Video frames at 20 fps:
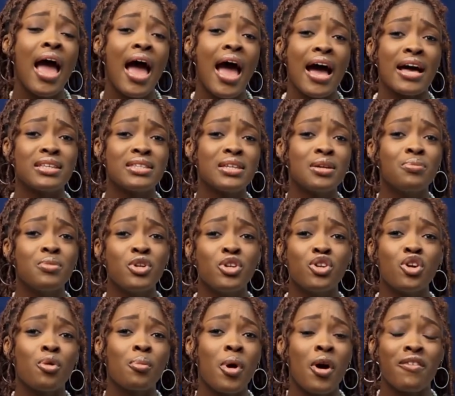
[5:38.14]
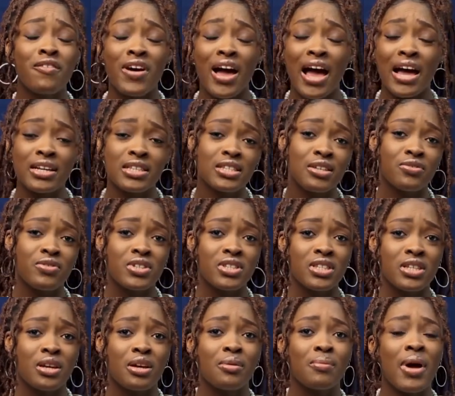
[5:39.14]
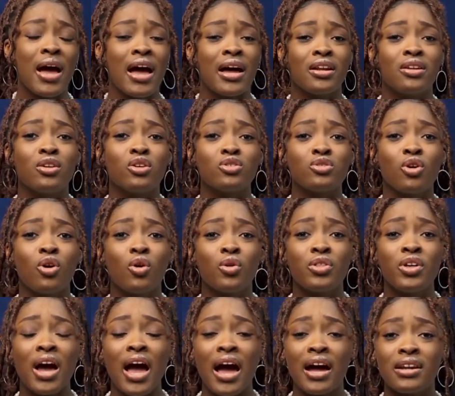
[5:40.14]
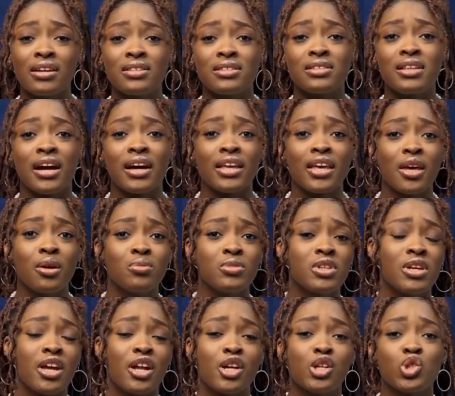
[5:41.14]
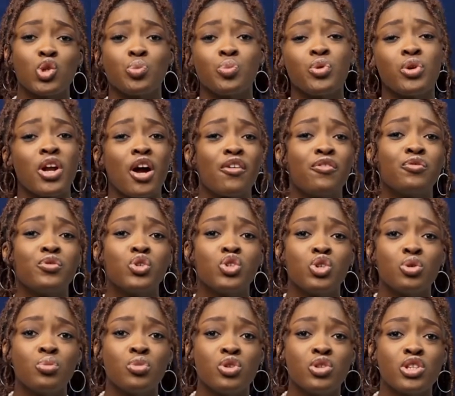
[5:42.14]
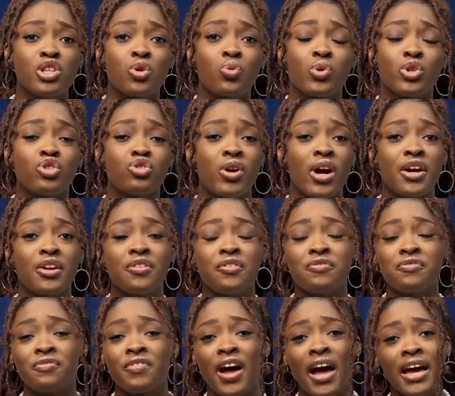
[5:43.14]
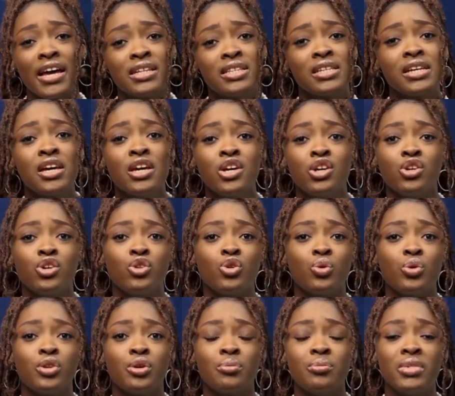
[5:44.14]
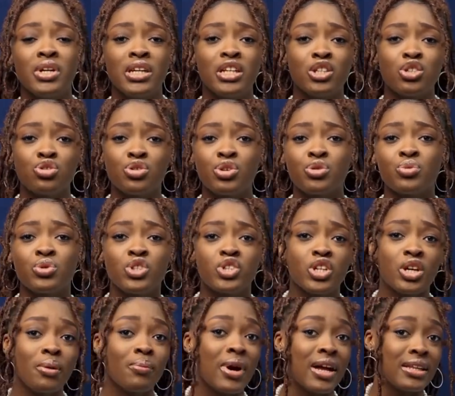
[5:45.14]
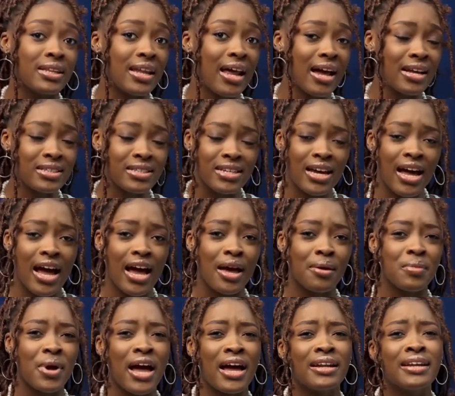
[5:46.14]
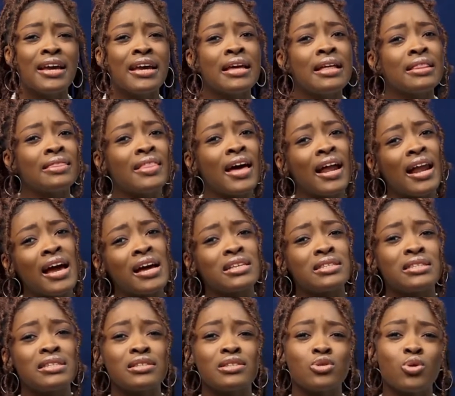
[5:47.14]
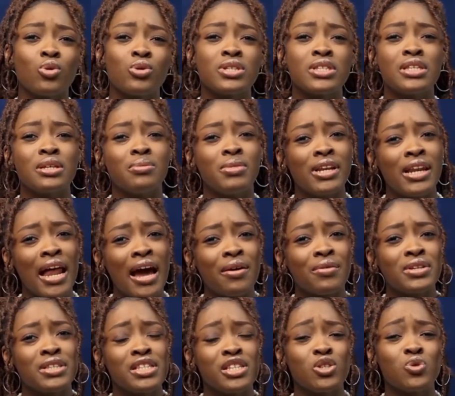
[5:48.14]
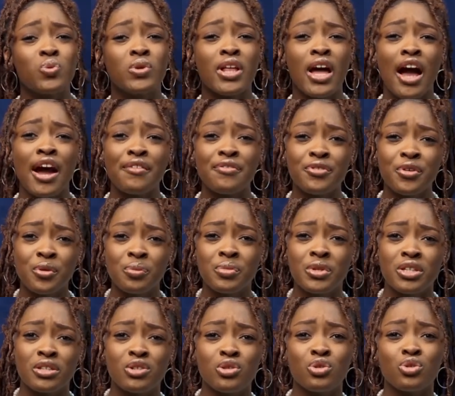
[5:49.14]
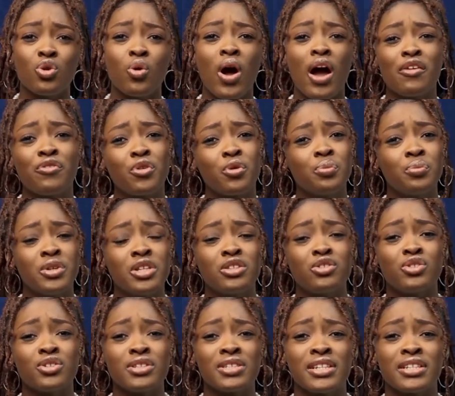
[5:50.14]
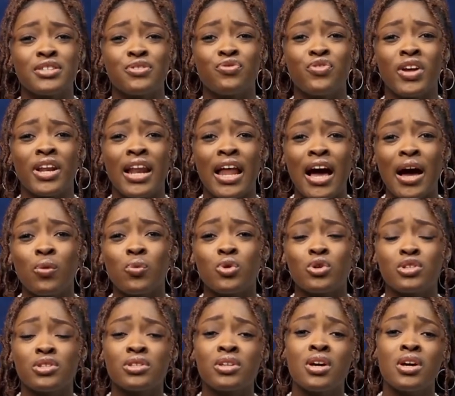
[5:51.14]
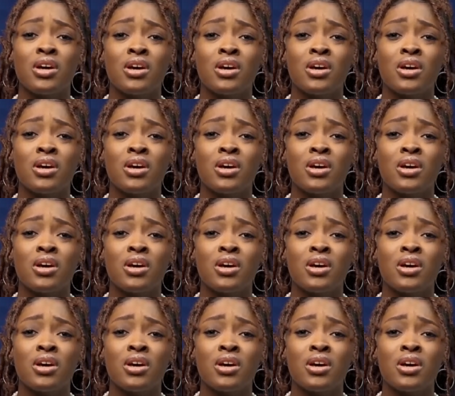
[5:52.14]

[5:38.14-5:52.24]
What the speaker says: as a medium of activism, and all the artists that came together to put out FUJI music were trying to fight, you know, the military regime at that time. And that has its own similarities with Afrobeats. You know, Afrobeats, just as Fela was